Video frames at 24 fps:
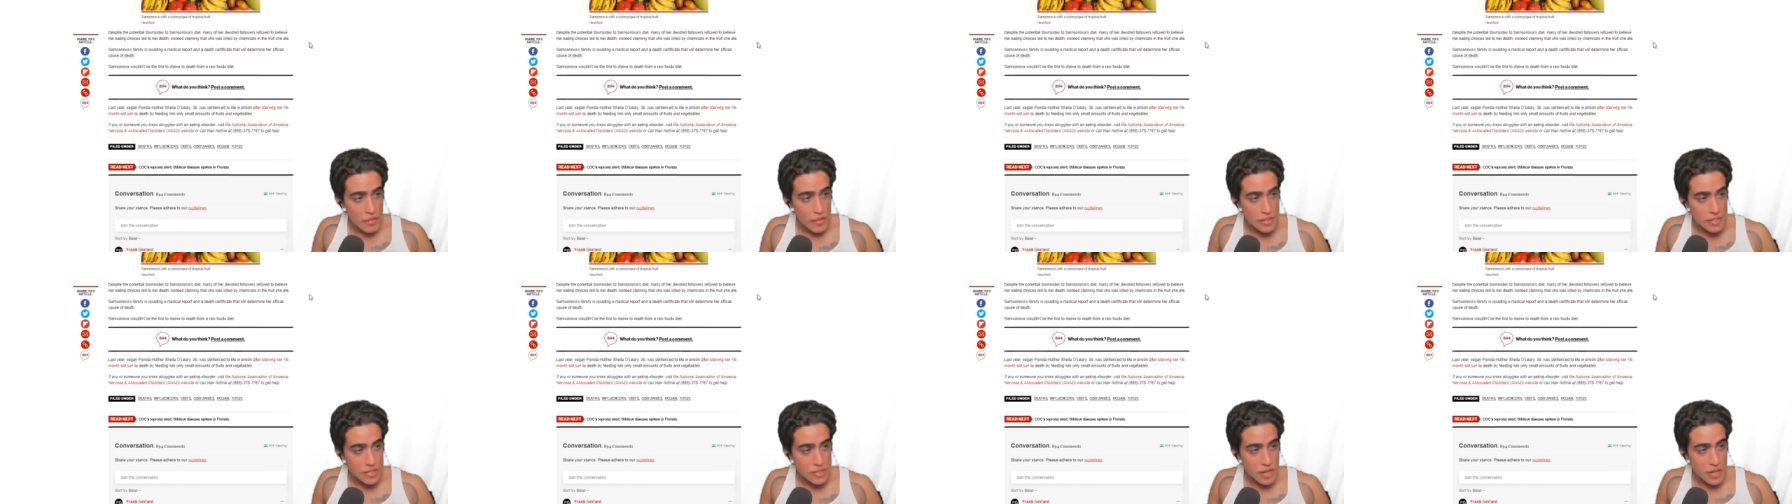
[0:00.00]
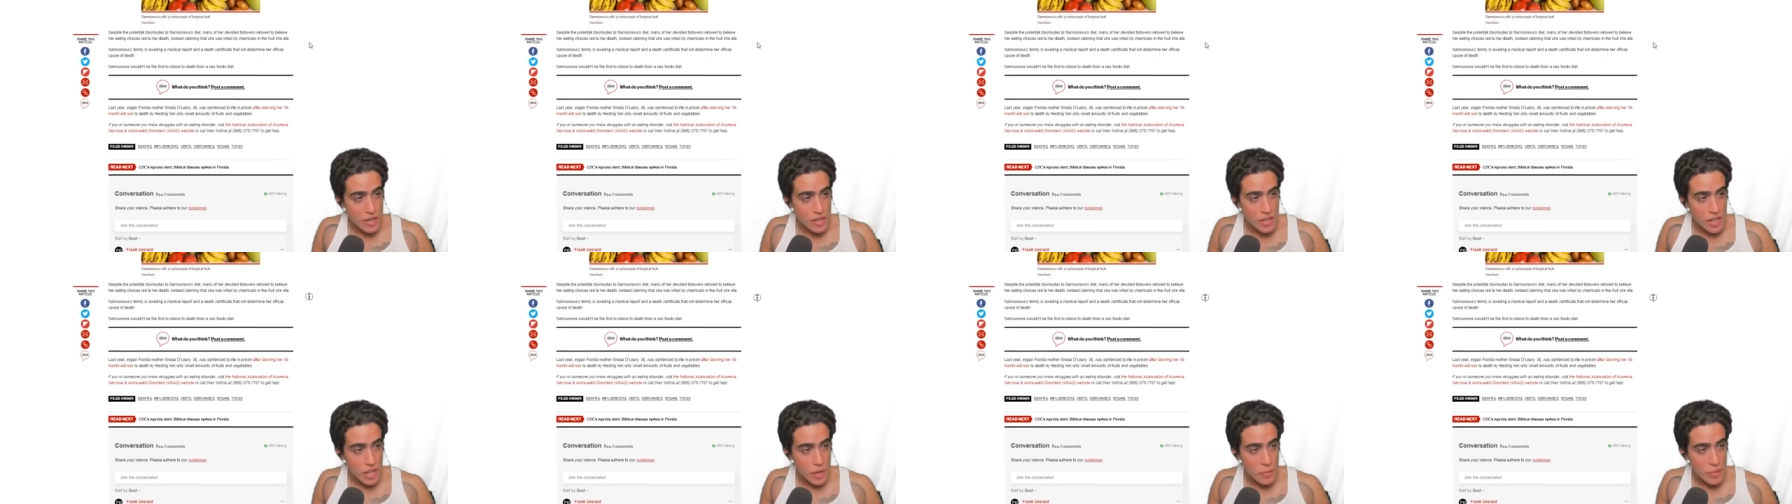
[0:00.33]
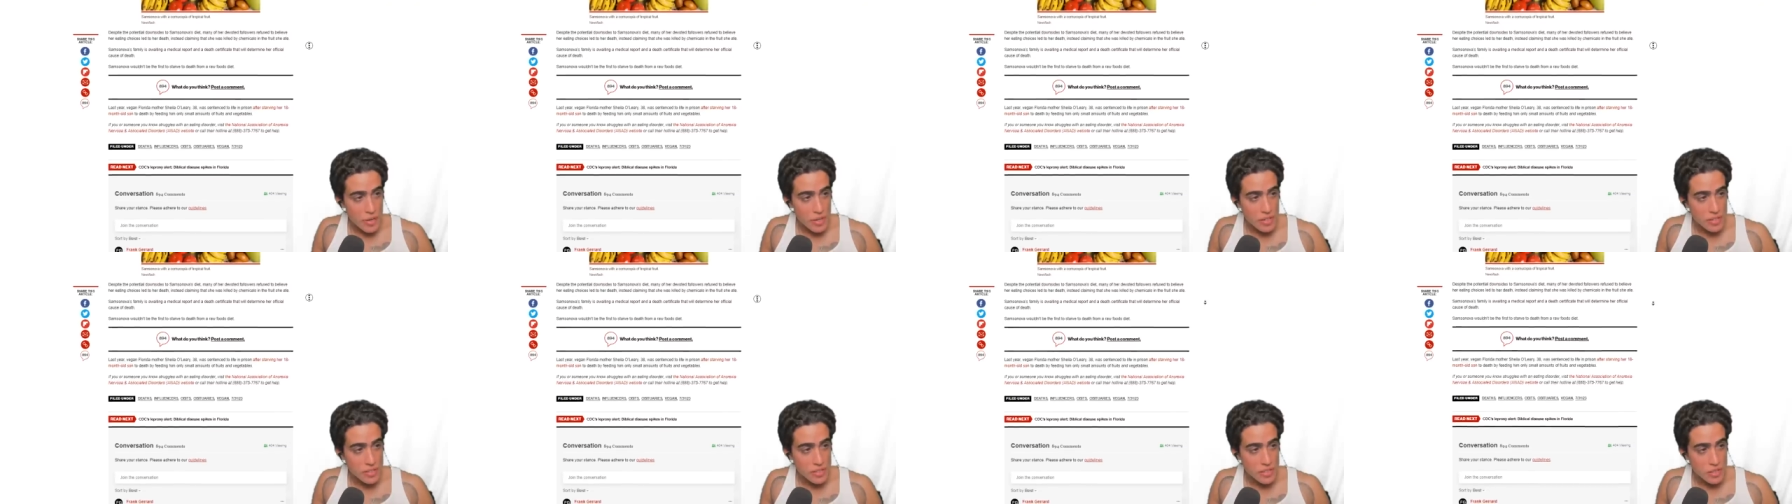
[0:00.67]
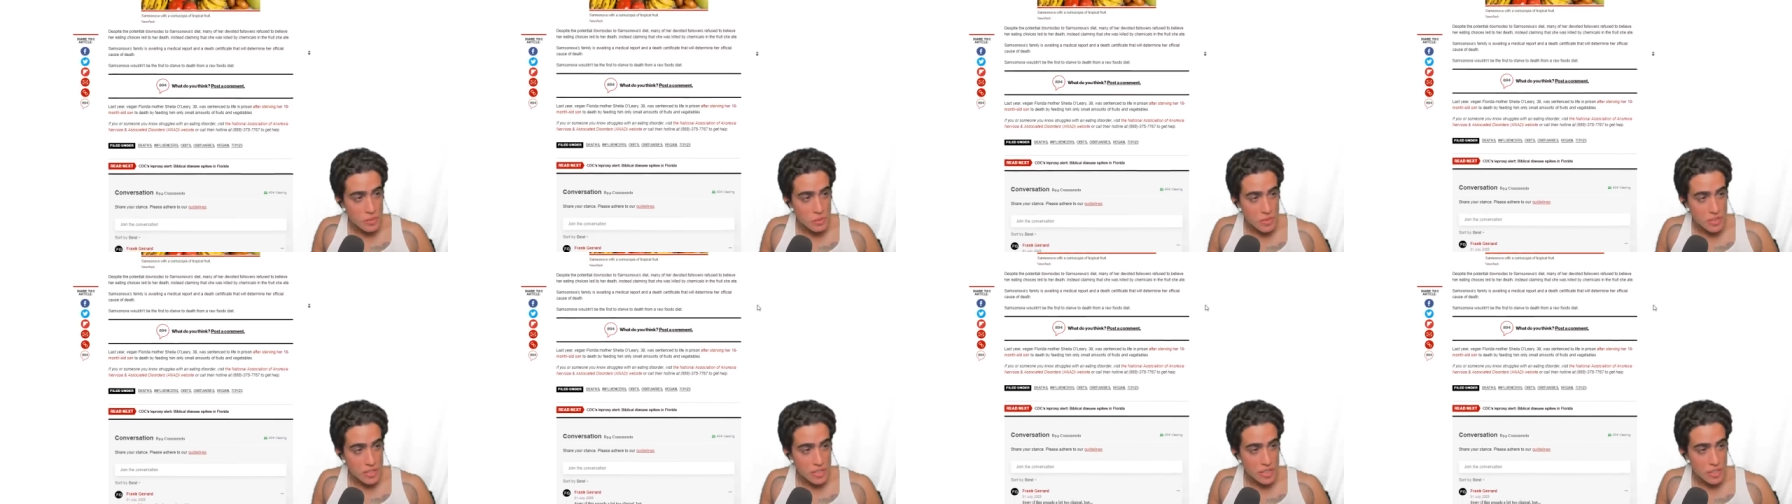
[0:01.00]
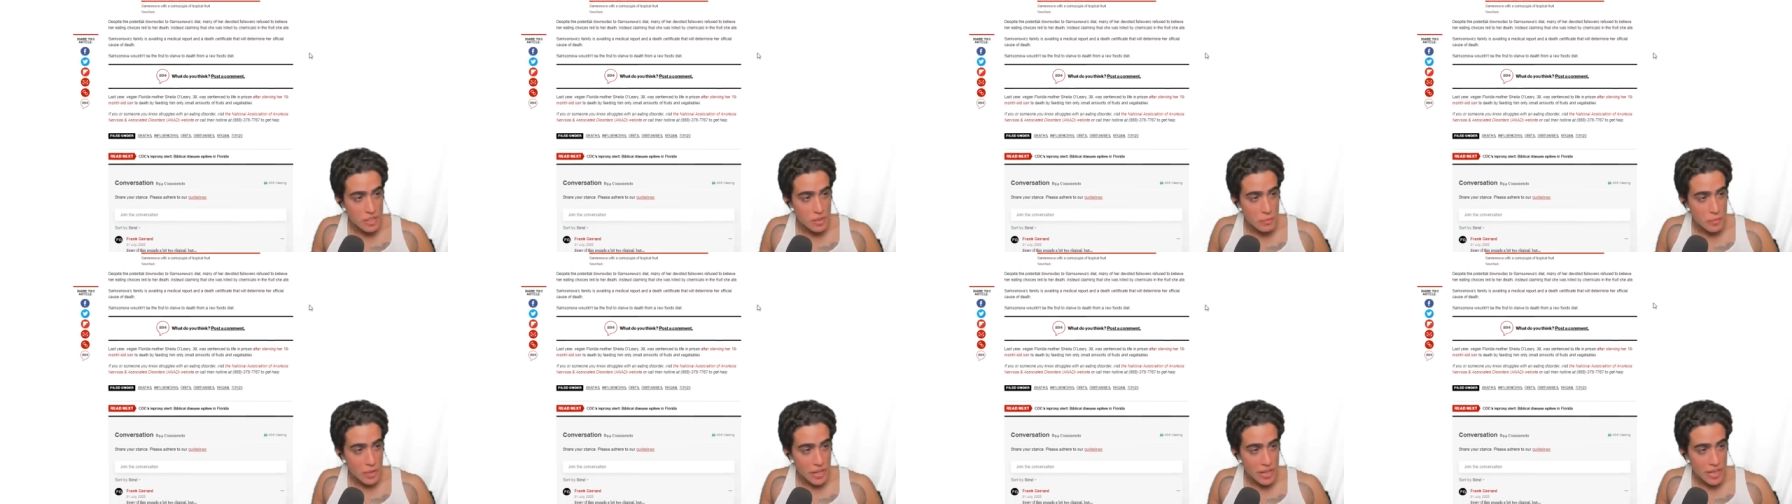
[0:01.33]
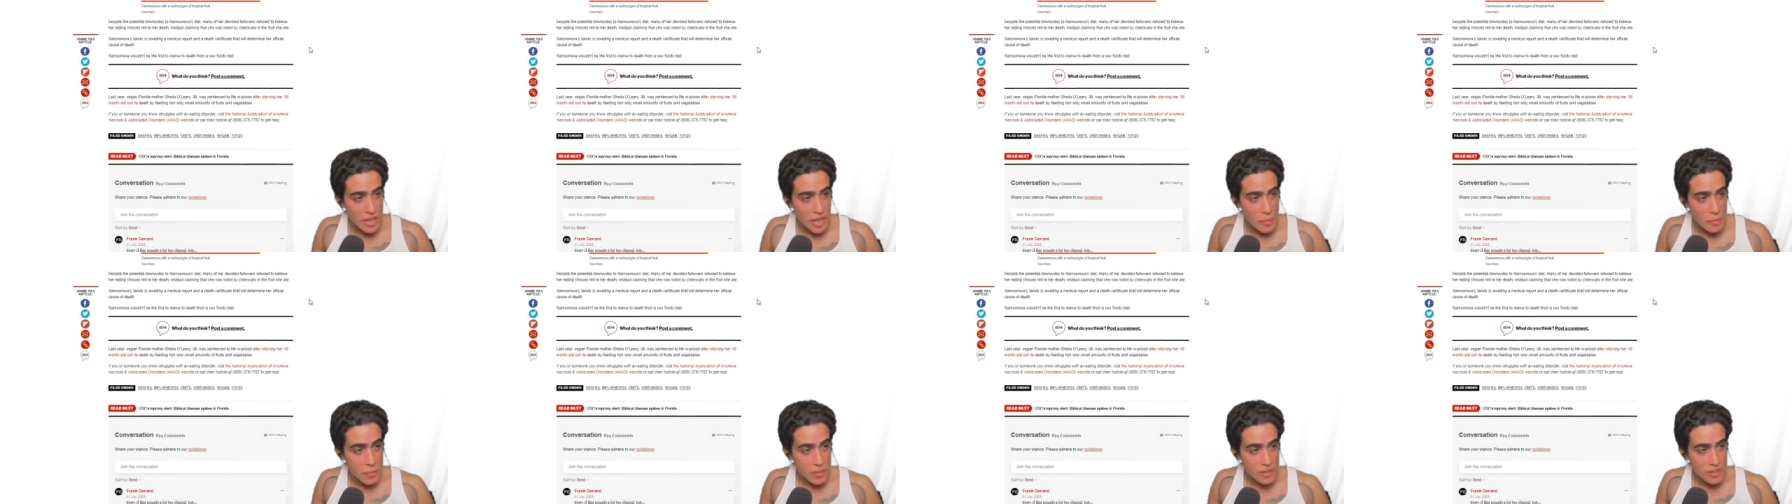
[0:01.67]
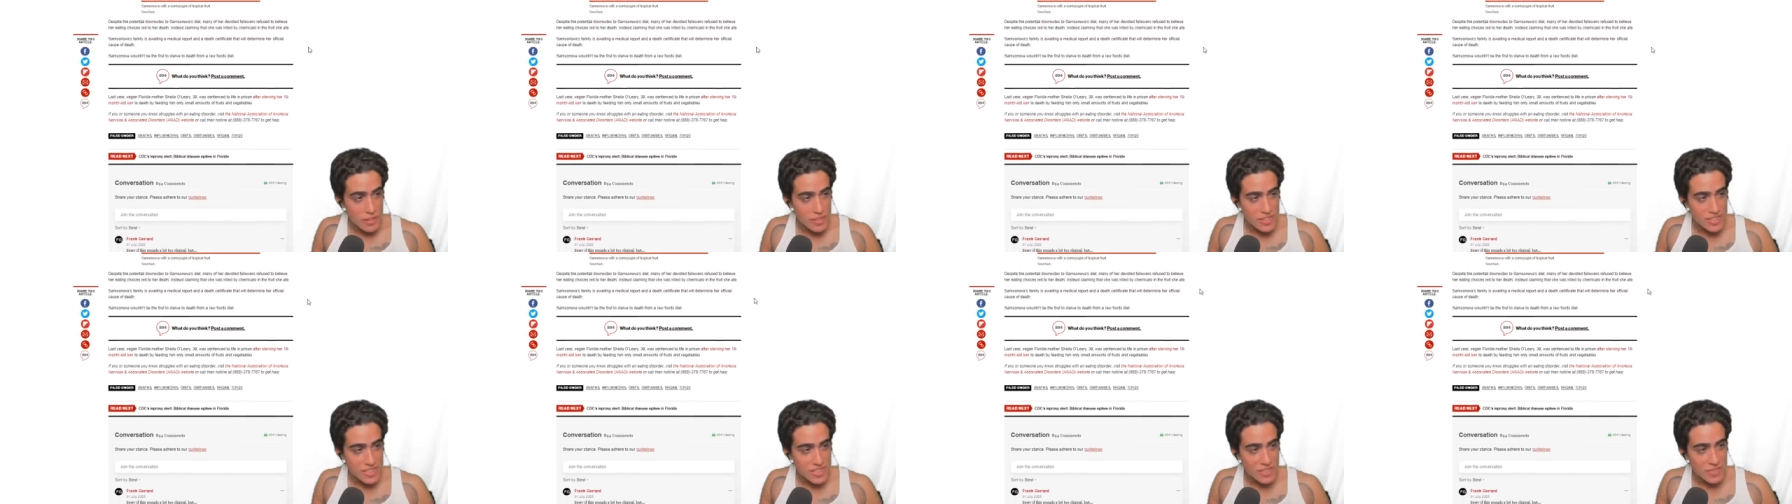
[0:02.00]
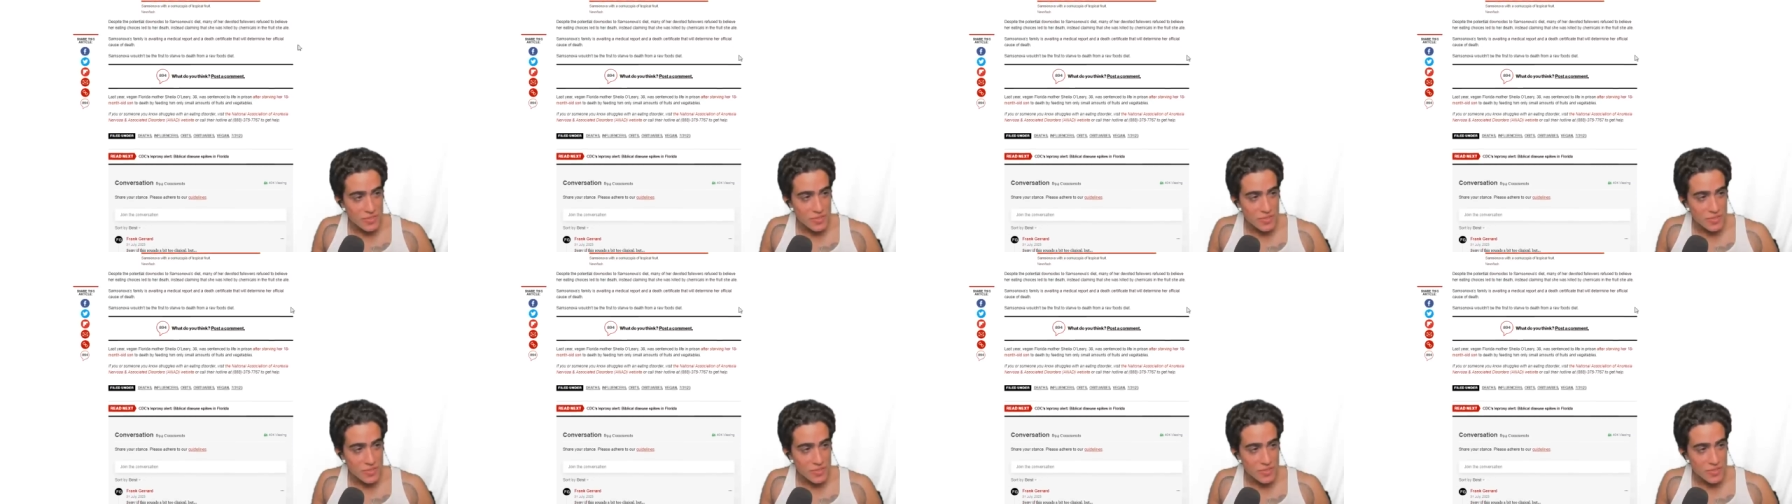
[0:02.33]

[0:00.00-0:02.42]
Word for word: instead claiming she was killed by chemicals in the